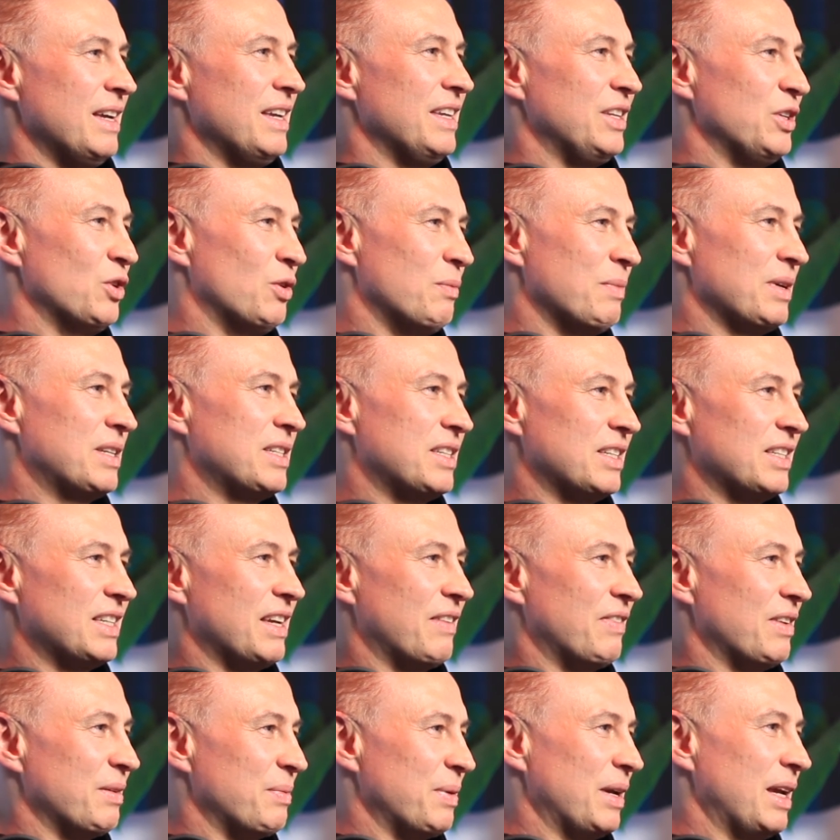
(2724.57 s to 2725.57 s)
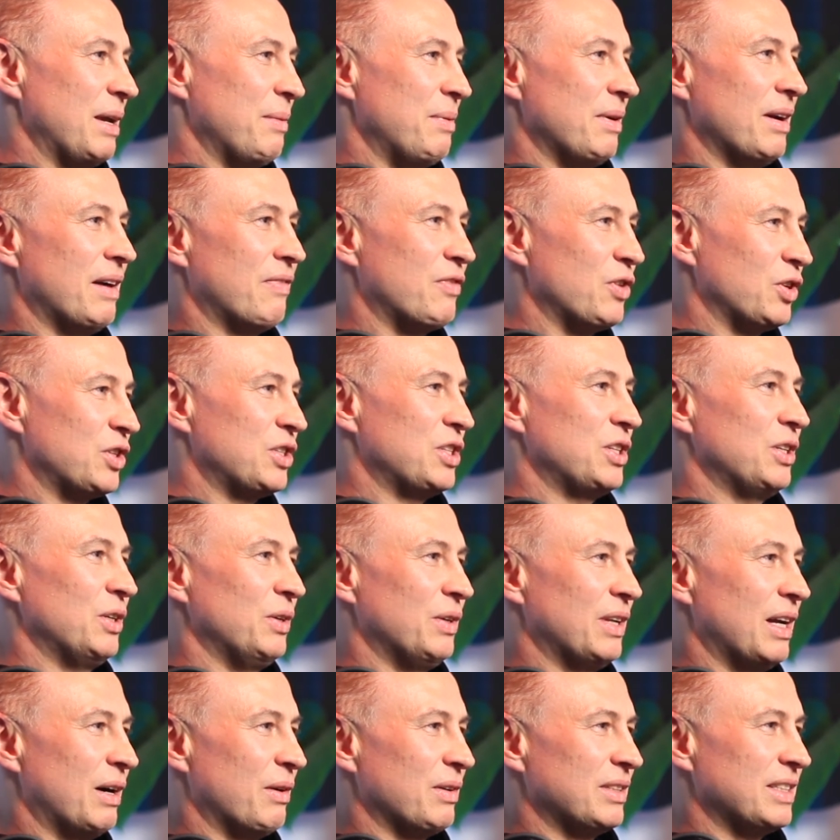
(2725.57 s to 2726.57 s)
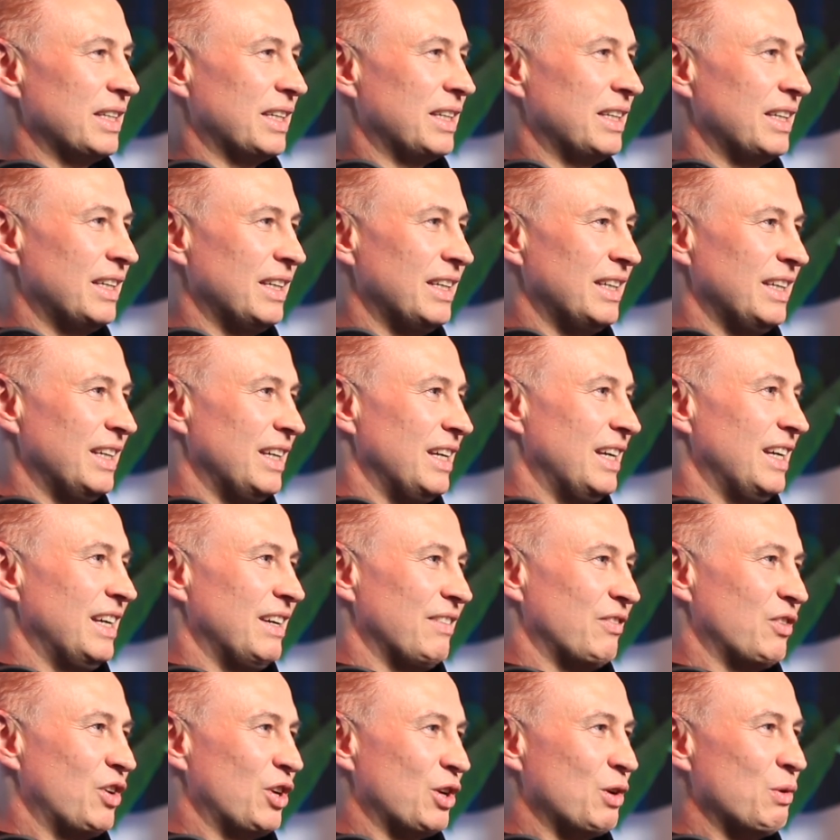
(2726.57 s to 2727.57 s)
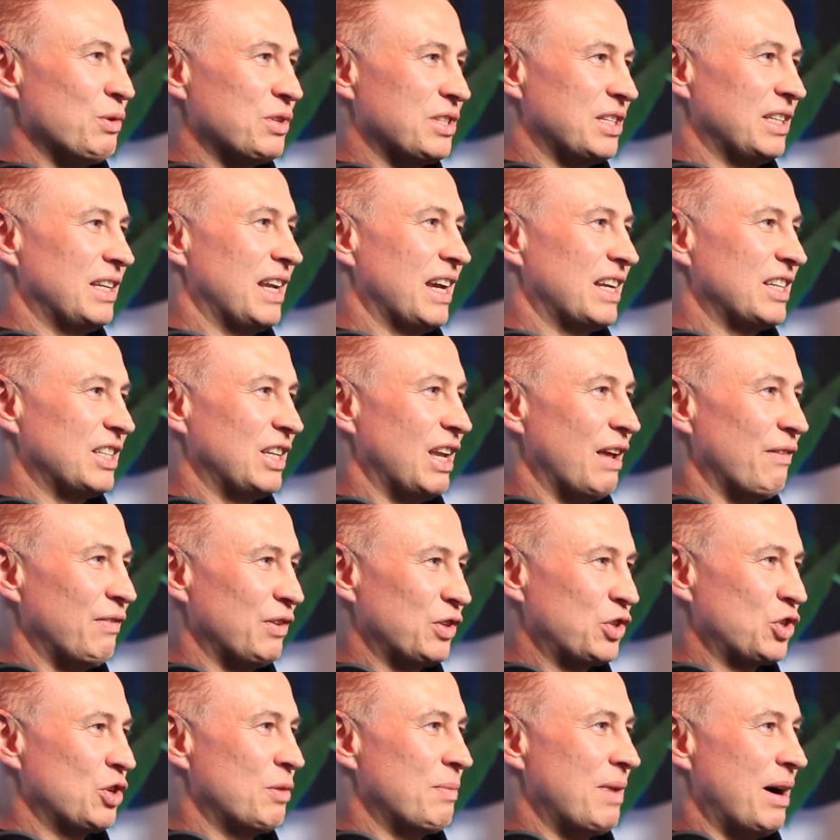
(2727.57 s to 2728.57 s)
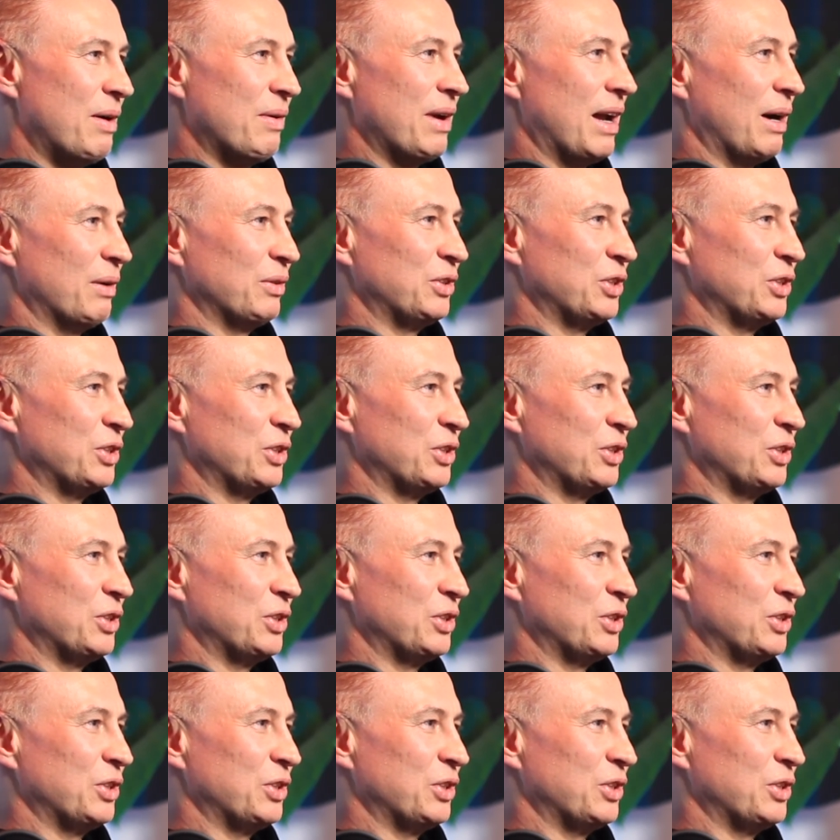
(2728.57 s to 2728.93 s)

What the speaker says: Your missus having a baby, I've got two now. I was like, got to go to the next level somehow now.